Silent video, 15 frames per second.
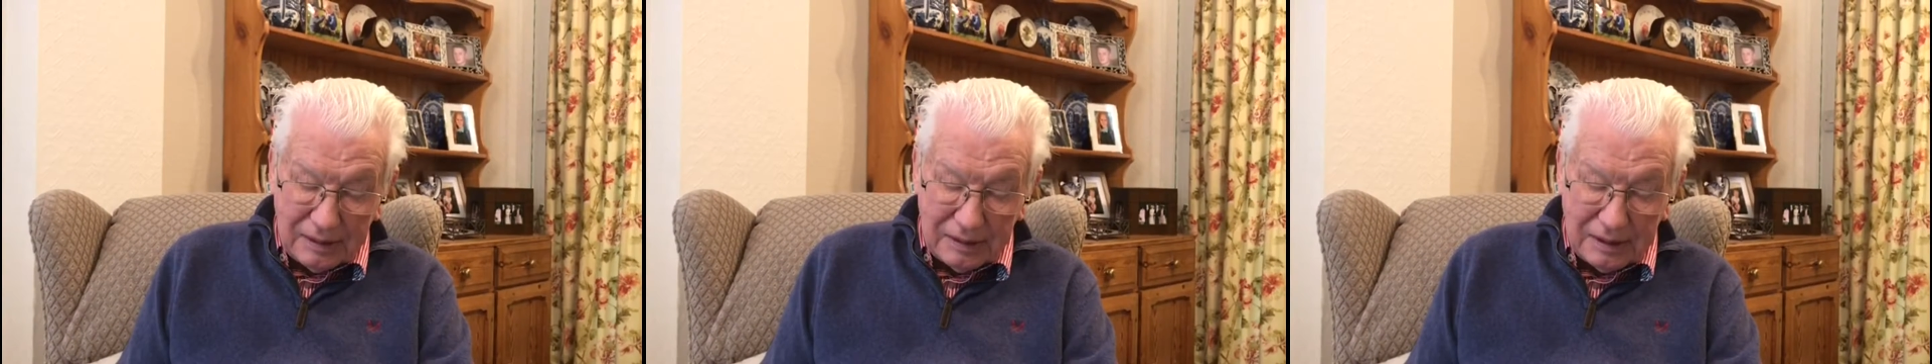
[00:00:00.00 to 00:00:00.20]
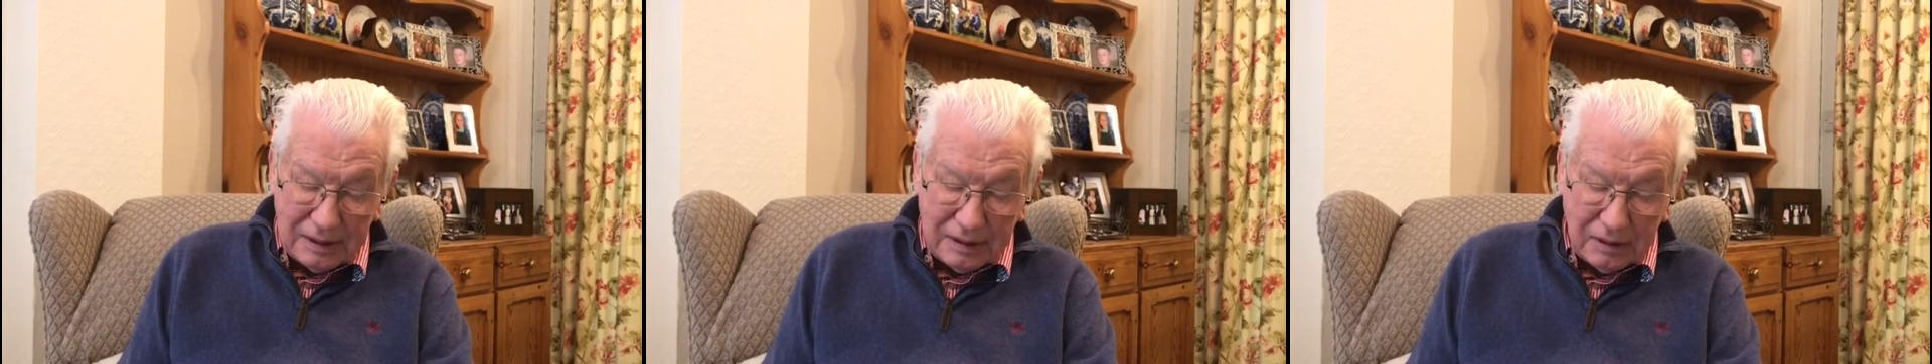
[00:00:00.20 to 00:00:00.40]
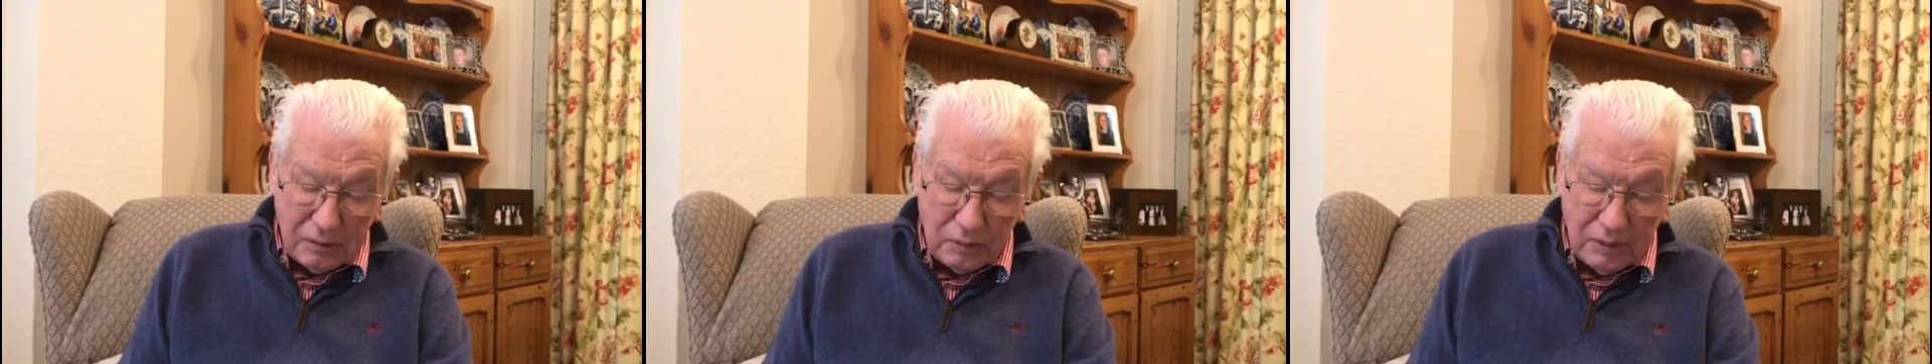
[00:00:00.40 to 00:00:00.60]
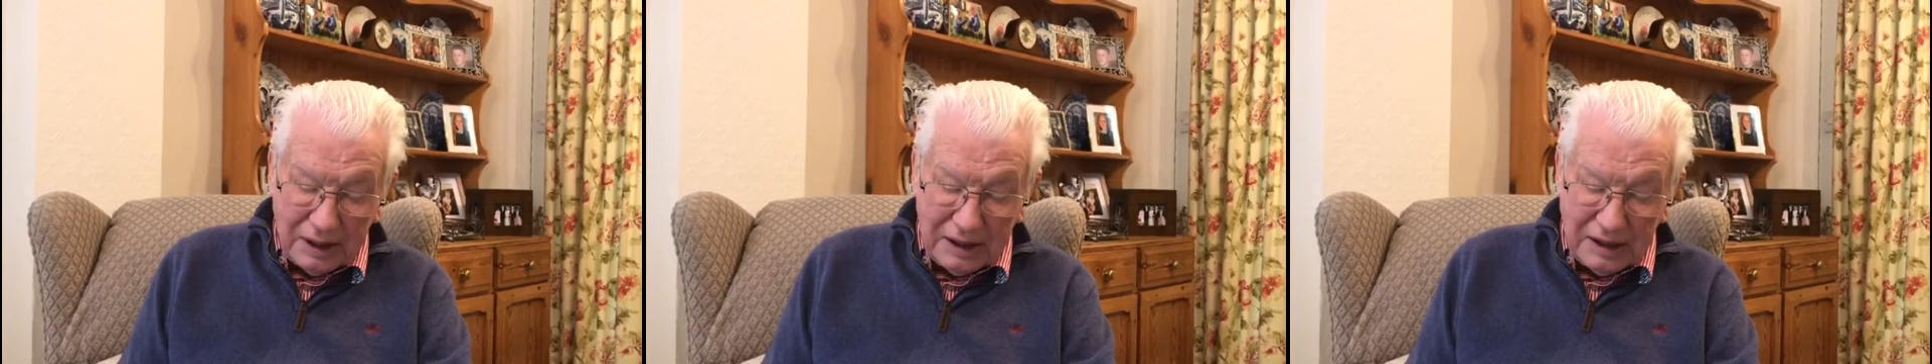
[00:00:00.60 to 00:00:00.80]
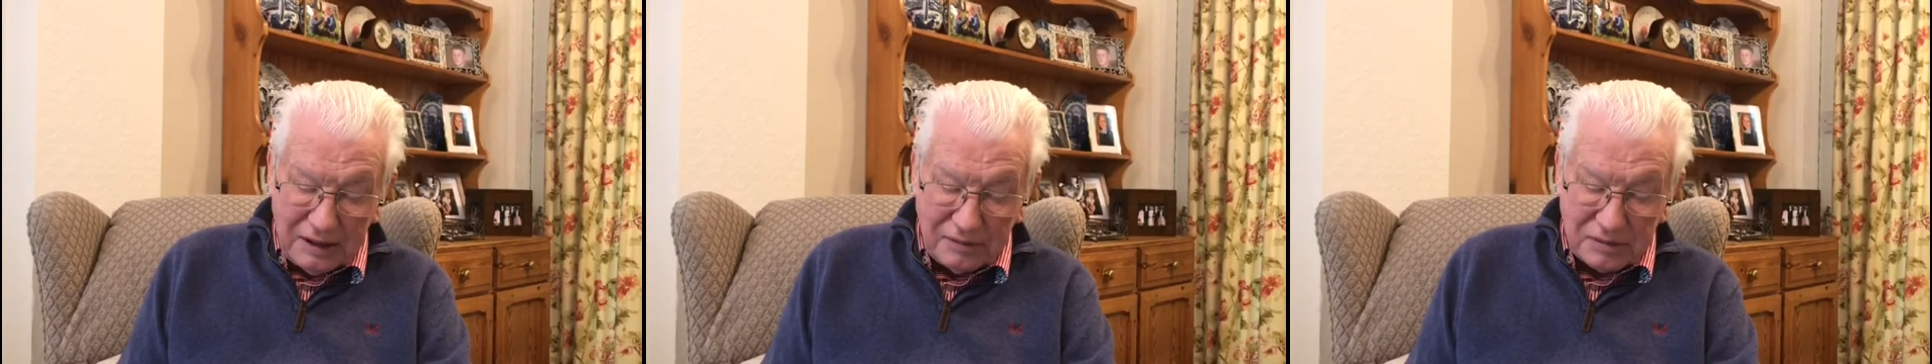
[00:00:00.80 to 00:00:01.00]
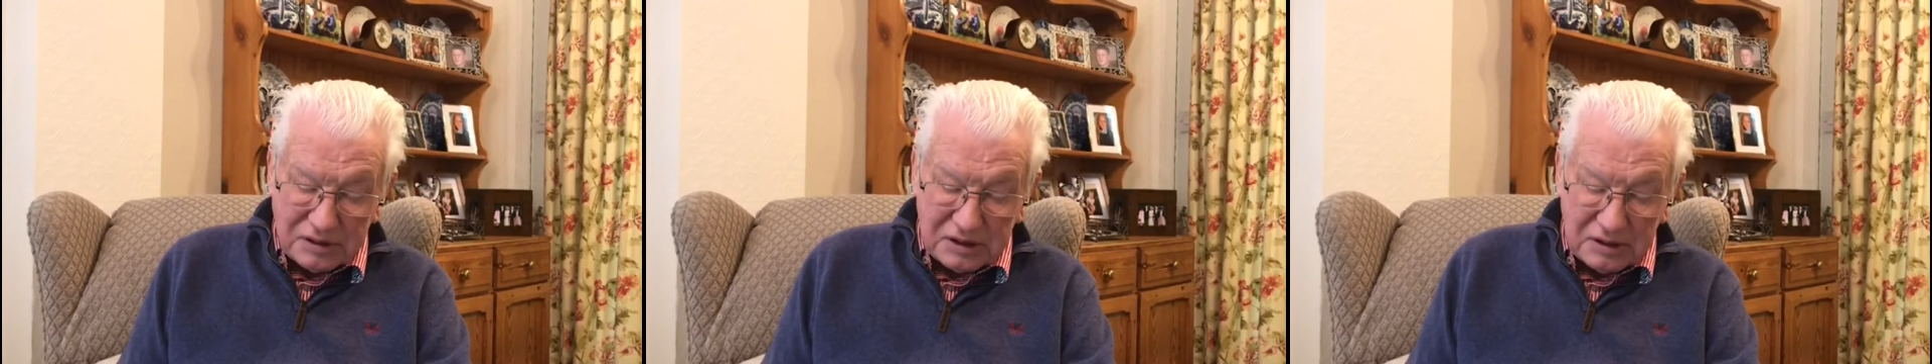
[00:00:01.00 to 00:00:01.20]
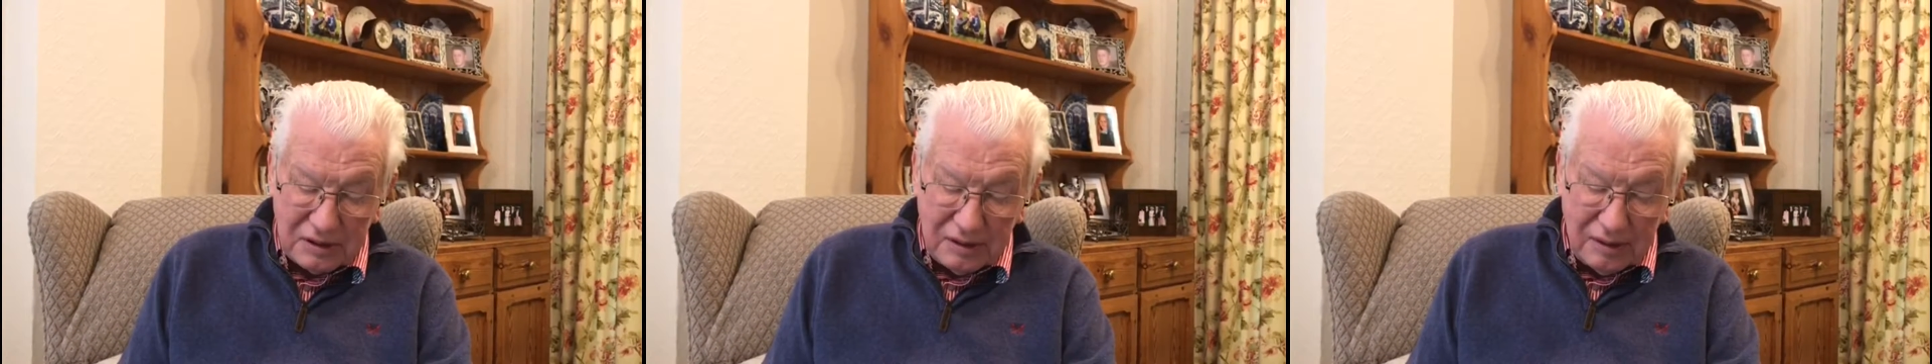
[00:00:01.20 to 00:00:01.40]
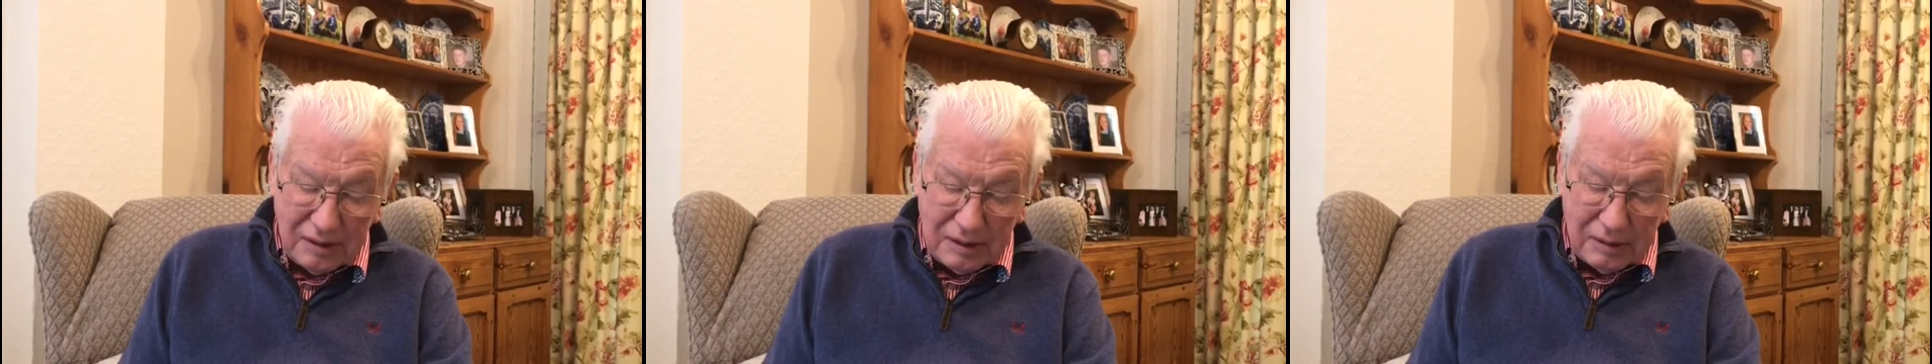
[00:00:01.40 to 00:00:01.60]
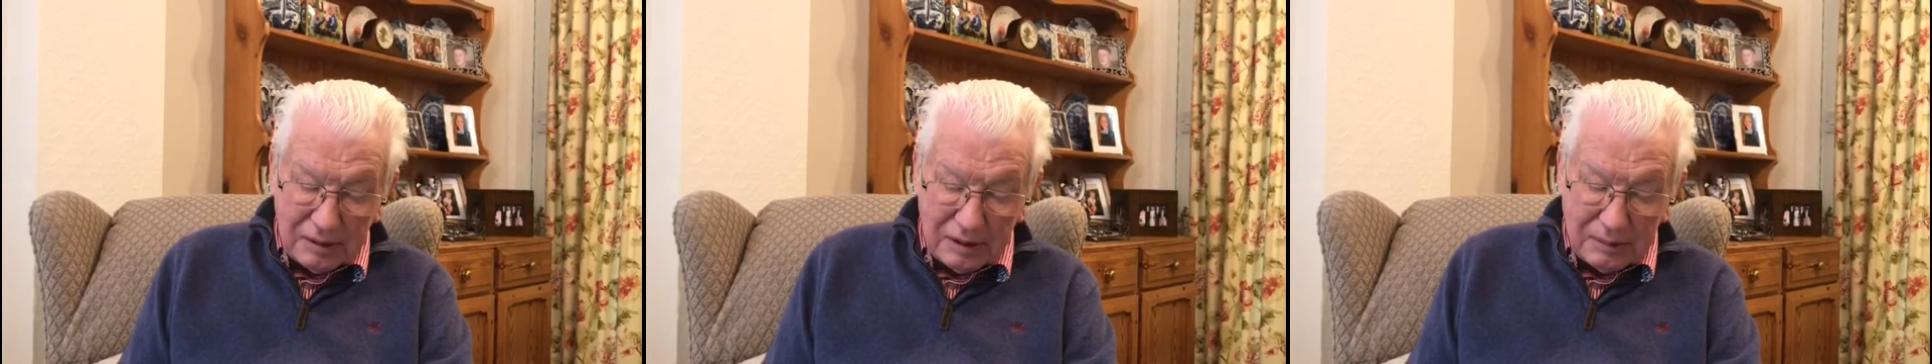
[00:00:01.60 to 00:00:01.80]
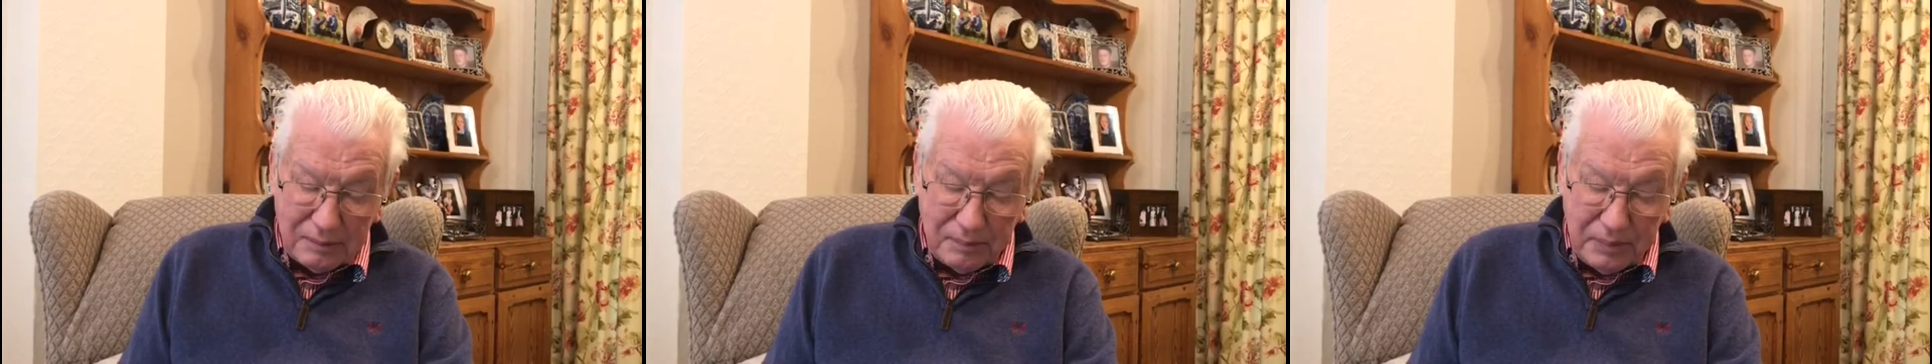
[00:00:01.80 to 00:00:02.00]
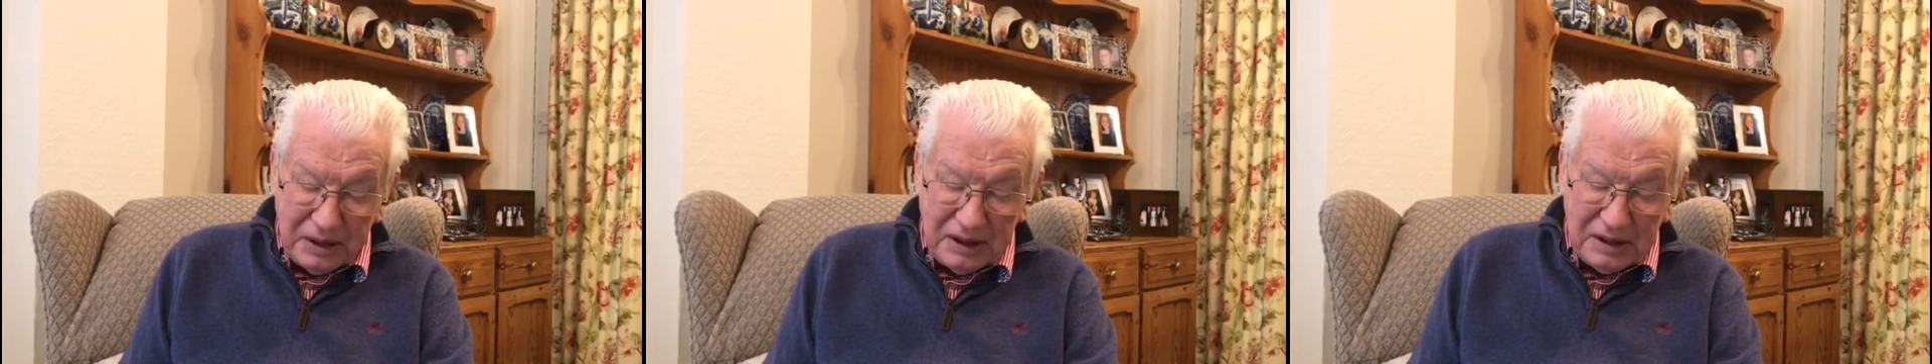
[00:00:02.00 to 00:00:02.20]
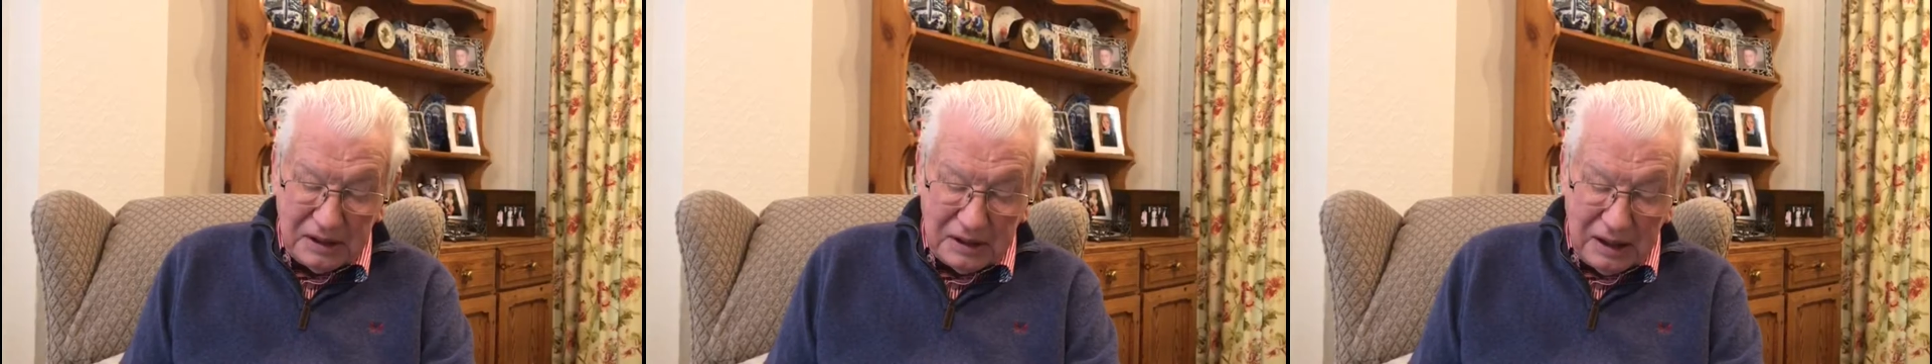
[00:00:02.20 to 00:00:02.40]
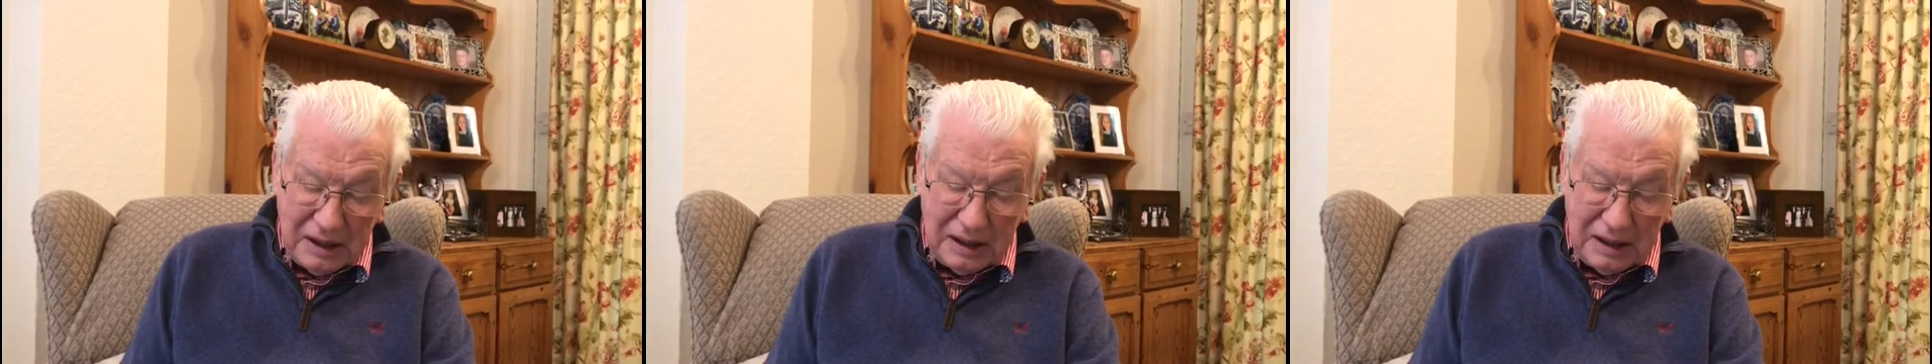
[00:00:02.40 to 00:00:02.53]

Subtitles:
that the waves beat